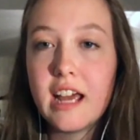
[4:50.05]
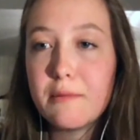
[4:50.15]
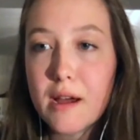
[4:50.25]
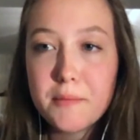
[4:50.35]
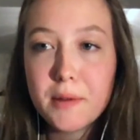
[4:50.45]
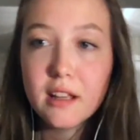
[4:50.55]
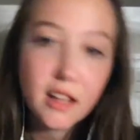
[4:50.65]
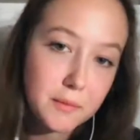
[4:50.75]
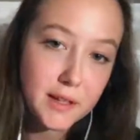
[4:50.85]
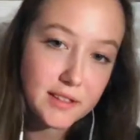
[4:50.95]
It might be a
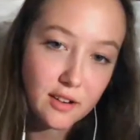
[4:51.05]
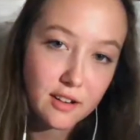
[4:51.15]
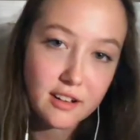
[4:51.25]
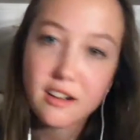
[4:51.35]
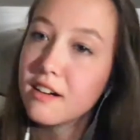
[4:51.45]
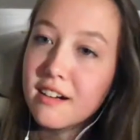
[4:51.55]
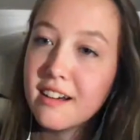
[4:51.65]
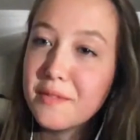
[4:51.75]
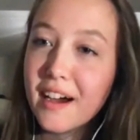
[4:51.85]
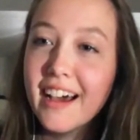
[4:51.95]
little bit dirtier,
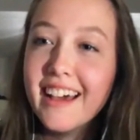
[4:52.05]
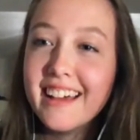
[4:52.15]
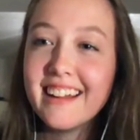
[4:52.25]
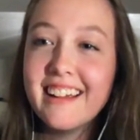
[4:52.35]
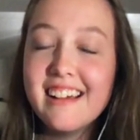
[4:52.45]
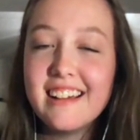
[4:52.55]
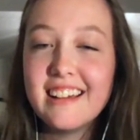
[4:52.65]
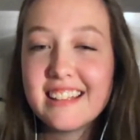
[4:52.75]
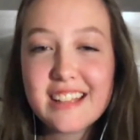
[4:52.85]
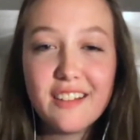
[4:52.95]
but
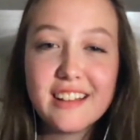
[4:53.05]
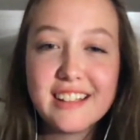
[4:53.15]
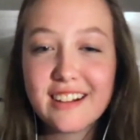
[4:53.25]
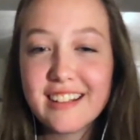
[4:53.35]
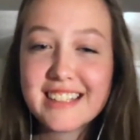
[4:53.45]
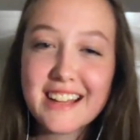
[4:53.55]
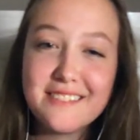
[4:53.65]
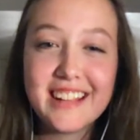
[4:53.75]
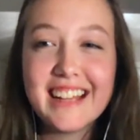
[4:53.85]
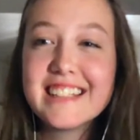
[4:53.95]
it's only dirty some
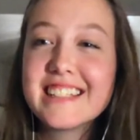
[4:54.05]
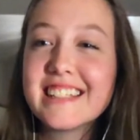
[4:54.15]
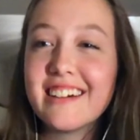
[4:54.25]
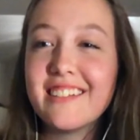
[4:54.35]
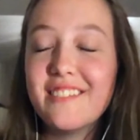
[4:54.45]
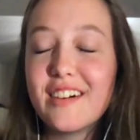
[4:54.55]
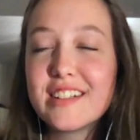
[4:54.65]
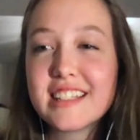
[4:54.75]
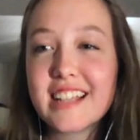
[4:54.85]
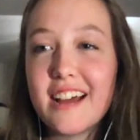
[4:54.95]
days. So most
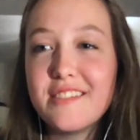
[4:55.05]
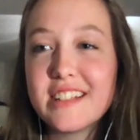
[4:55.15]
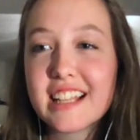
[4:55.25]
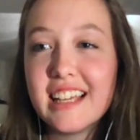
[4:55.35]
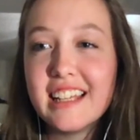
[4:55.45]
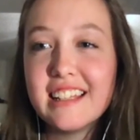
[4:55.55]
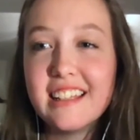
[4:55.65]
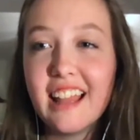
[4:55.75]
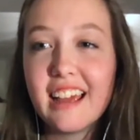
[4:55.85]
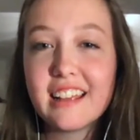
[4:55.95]
of the time it's
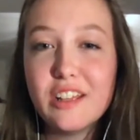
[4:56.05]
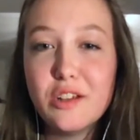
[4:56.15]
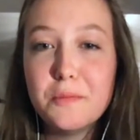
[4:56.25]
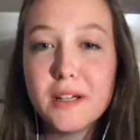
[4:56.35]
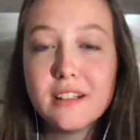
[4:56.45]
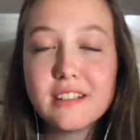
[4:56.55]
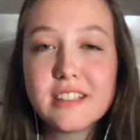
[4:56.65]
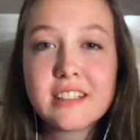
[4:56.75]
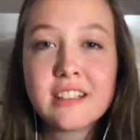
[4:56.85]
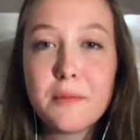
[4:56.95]
clean, new build
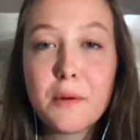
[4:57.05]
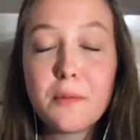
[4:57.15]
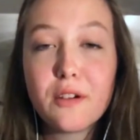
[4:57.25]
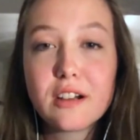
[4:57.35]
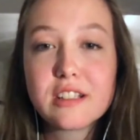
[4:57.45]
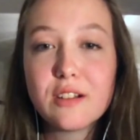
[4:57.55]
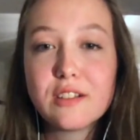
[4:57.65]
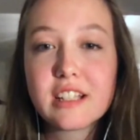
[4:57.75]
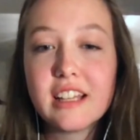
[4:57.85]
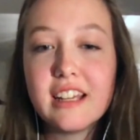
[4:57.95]
type of work. So
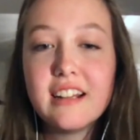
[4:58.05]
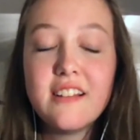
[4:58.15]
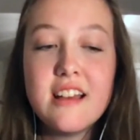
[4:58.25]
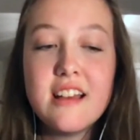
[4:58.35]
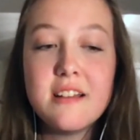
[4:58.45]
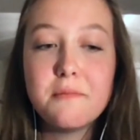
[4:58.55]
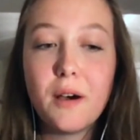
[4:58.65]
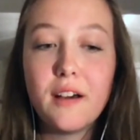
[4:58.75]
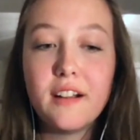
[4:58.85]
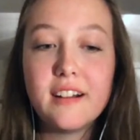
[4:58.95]
it's clean.
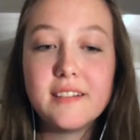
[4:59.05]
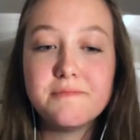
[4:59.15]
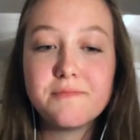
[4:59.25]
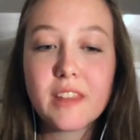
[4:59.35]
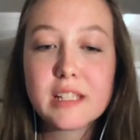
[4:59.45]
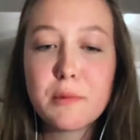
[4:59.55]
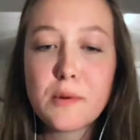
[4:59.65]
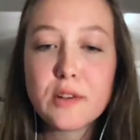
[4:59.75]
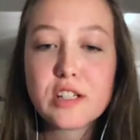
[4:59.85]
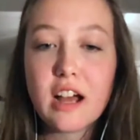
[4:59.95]
But it's a bit
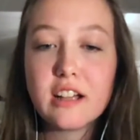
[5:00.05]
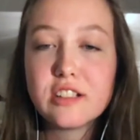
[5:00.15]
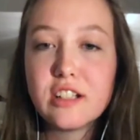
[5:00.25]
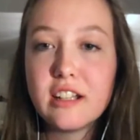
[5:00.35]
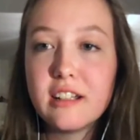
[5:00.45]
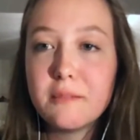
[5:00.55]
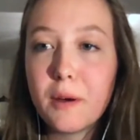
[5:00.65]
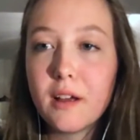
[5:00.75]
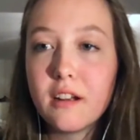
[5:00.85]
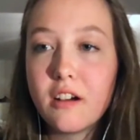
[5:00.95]
more challenging,
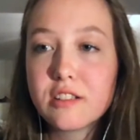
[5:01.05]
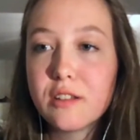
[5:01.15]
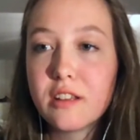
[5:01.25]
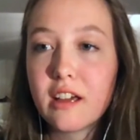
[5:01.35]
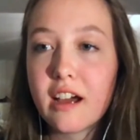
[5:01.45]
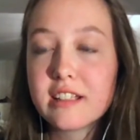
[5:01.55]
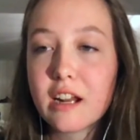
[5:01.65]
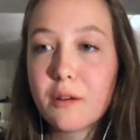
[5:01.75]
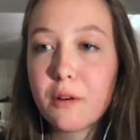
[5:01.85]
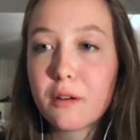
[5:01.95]
but also the guys that
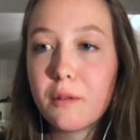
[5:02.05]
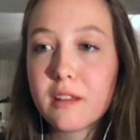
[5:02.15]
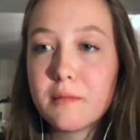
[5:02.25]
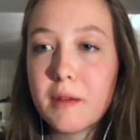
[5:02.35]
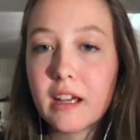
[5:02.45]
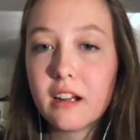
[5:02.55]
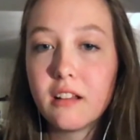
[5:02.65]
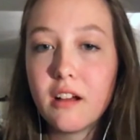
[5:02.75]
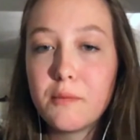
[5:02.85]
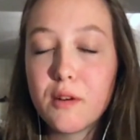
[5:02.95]
I work with make it a
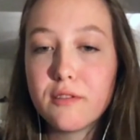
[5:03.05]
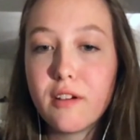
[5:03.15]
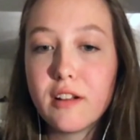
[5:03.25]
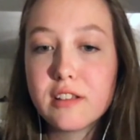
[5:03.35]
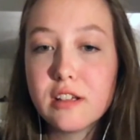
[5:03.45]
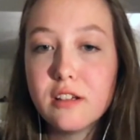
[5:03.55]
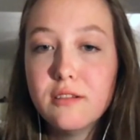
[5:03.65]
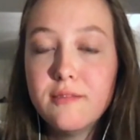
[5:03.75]
lot more fun too.